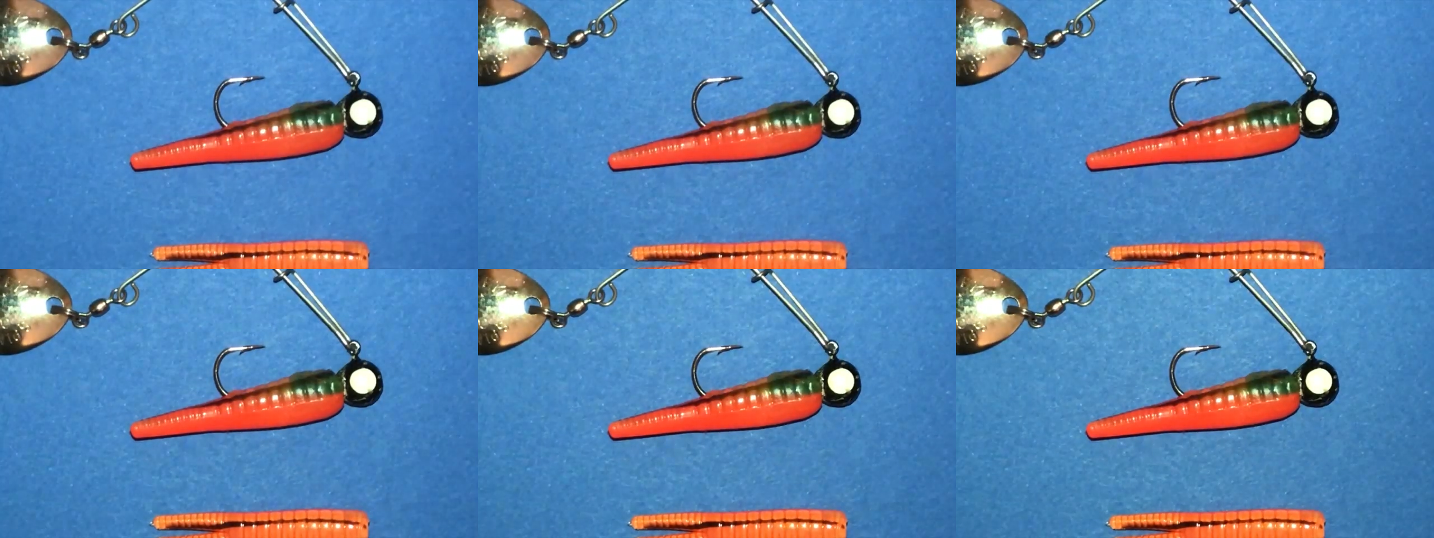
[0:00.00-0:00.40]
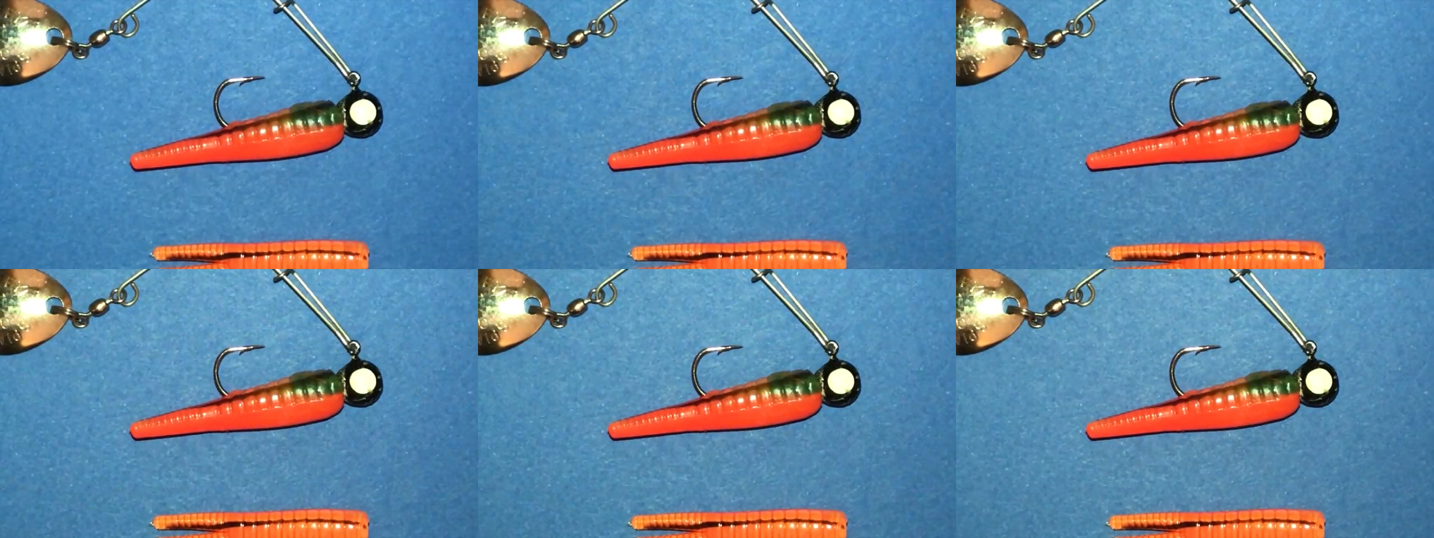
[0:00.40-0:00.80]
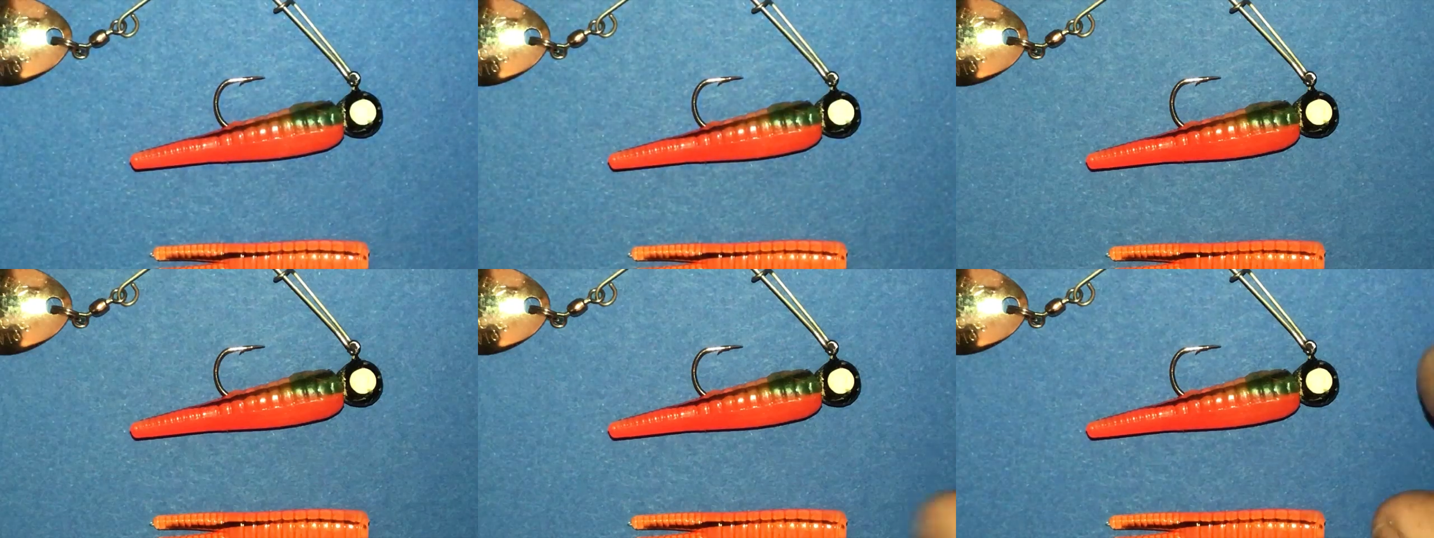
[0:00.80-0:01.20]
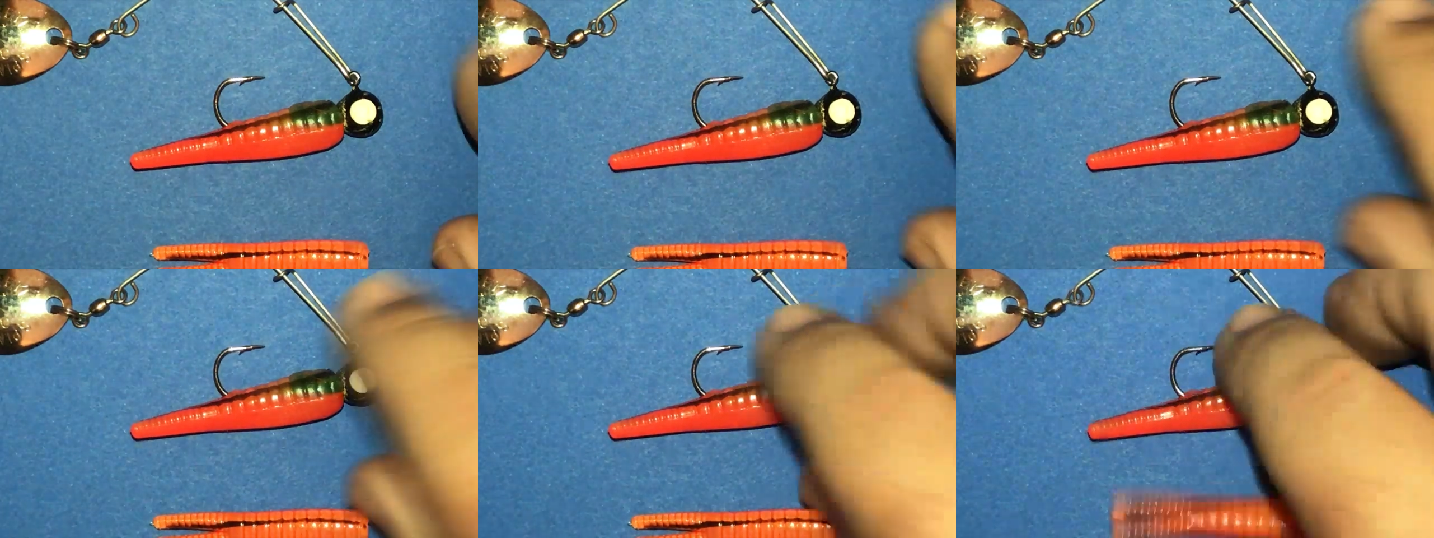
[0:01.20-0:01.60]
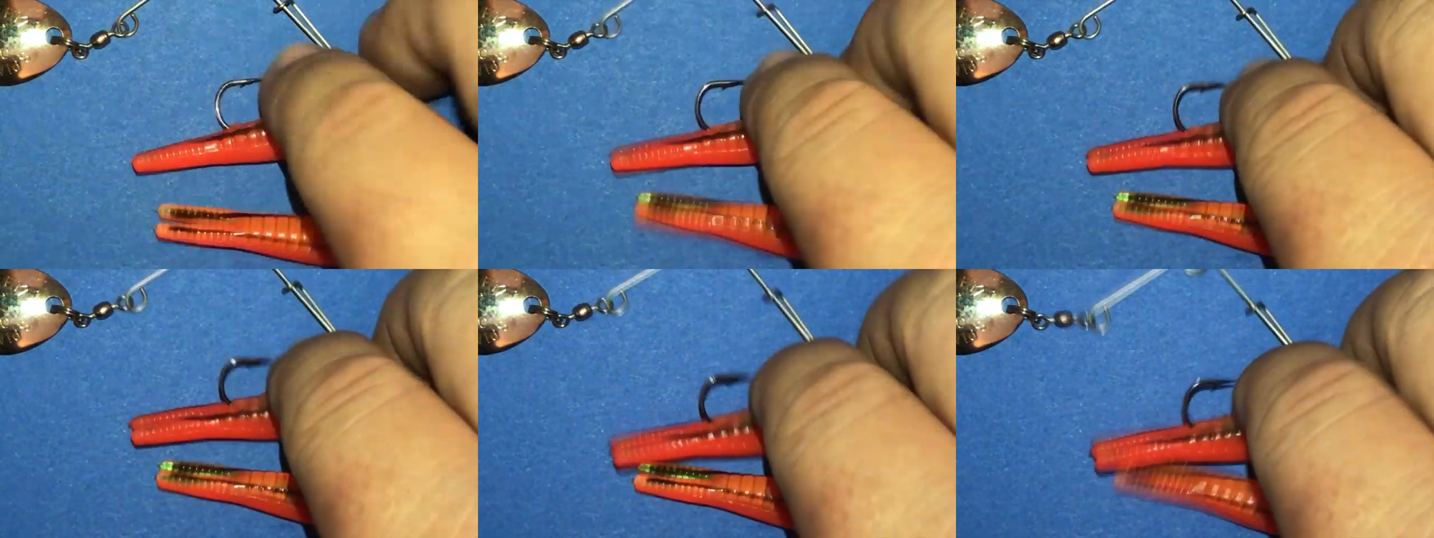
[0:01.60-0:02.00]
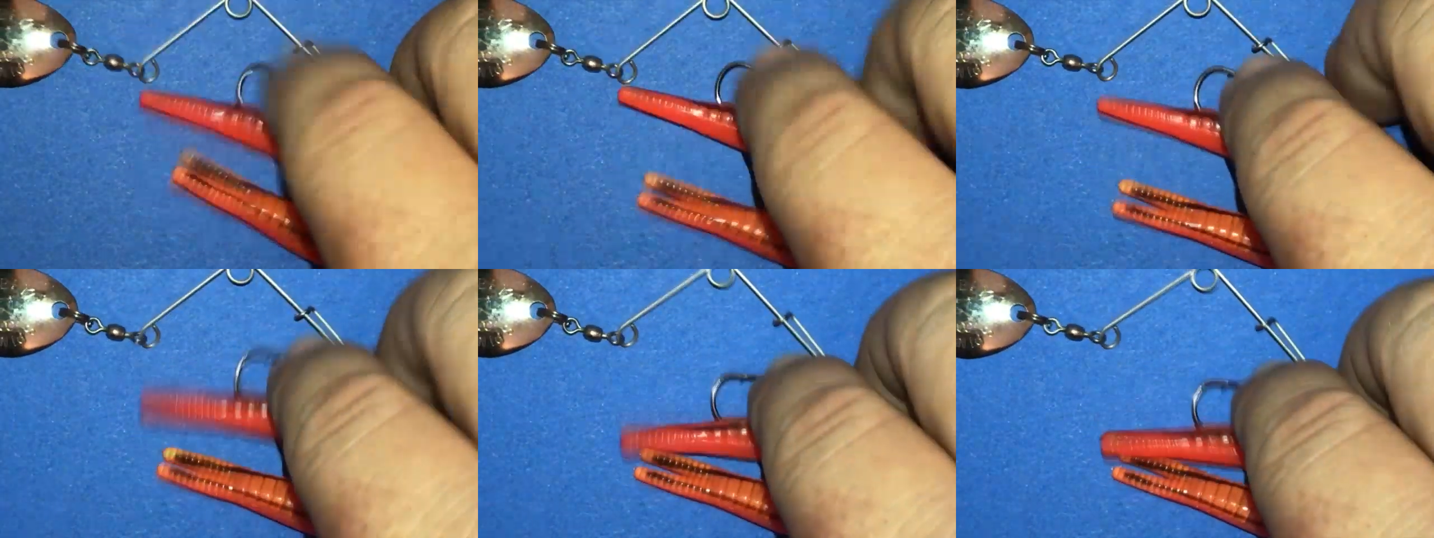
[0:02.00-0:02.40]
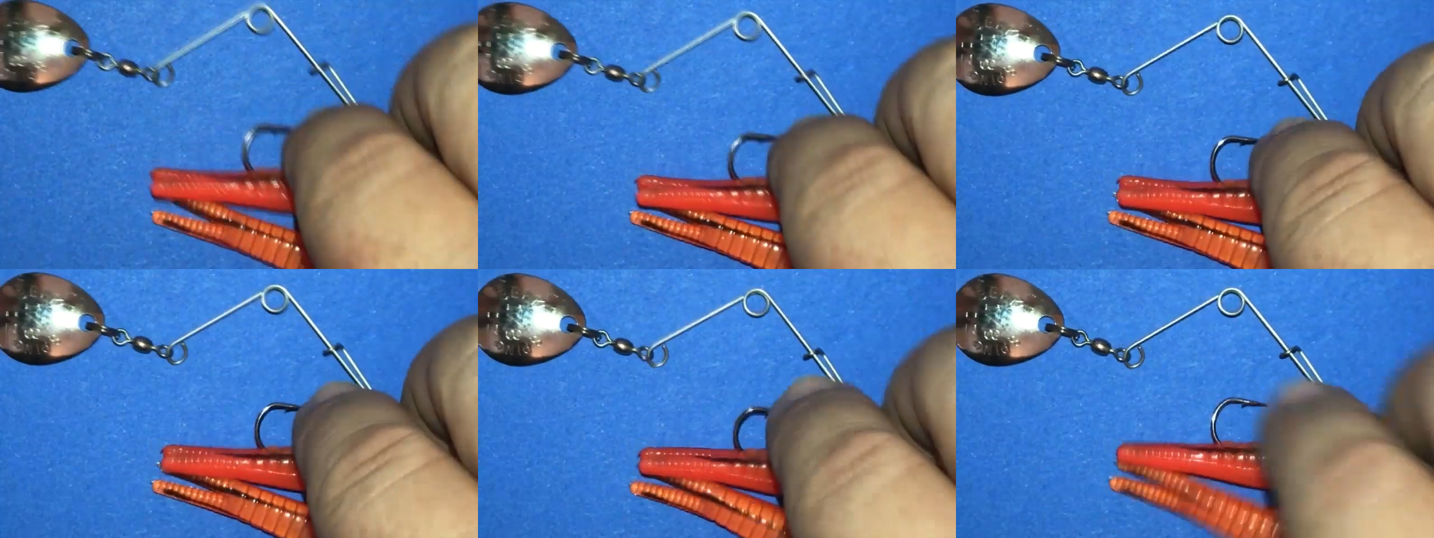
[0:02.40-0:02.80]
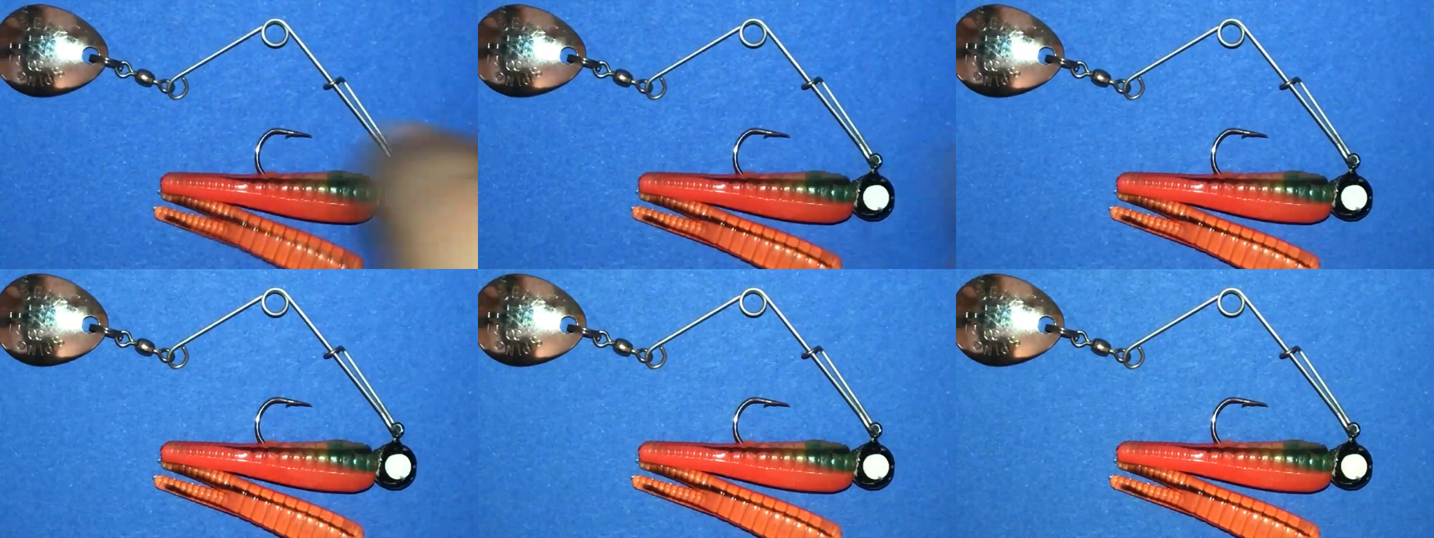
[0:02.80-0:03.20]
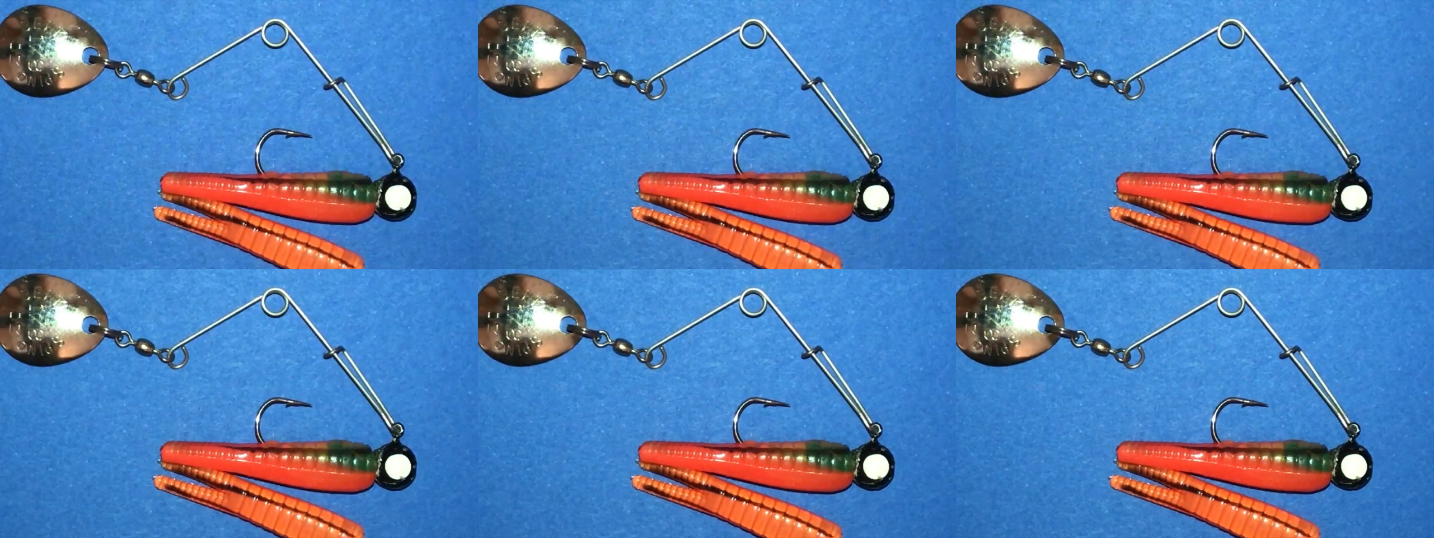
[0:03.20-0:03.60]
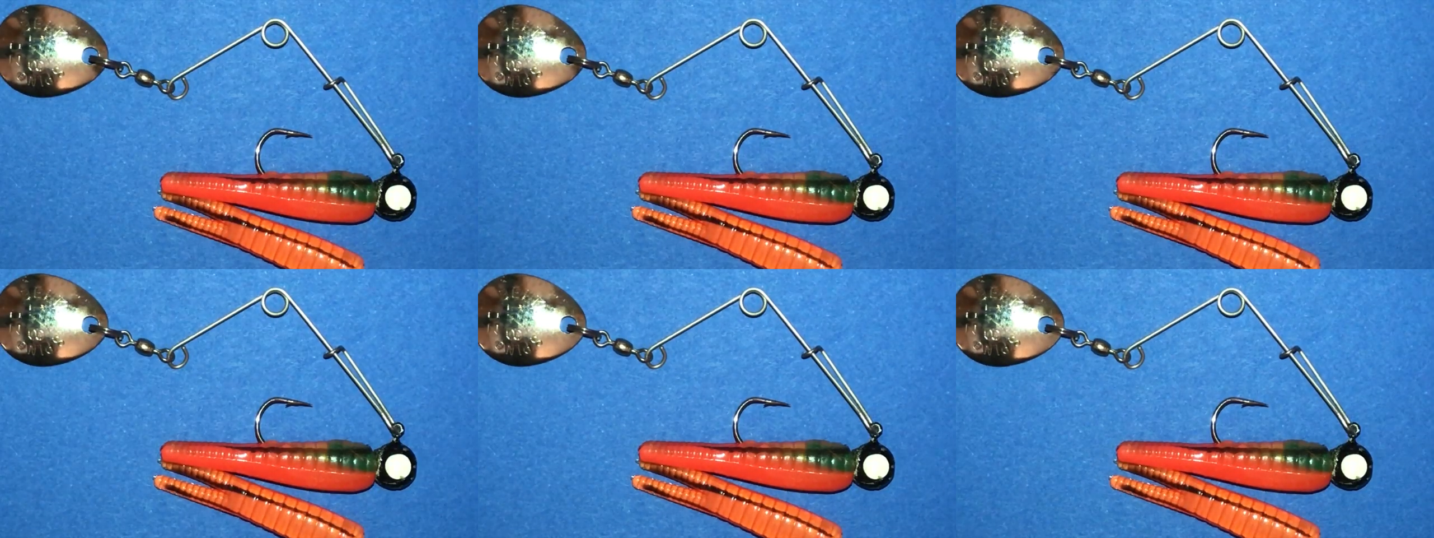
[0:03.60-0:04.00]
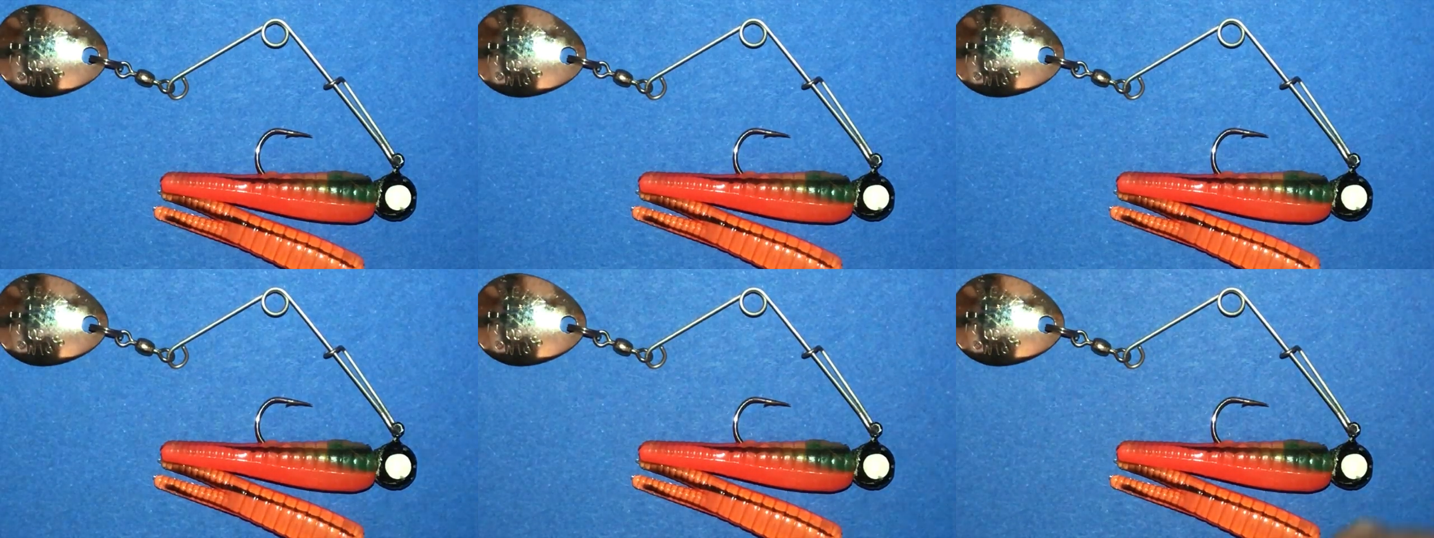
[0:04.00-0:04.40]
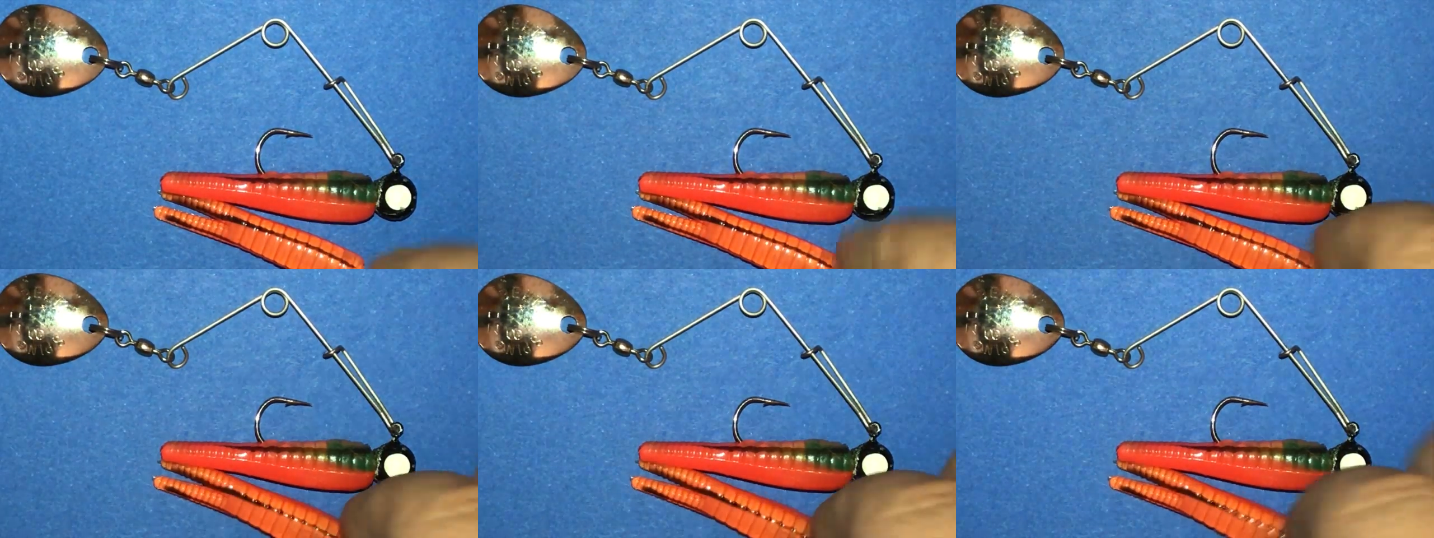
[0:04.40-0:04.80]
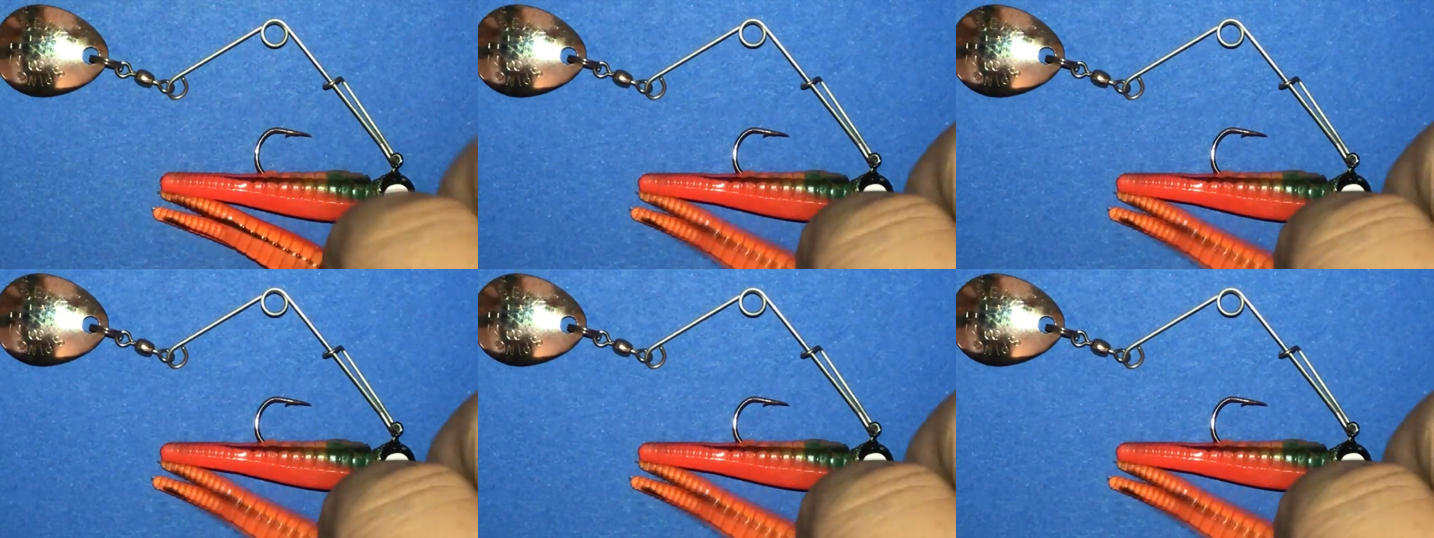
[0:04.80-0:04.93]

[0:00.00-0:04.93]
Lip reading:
No face is visible, so there are no lips to read.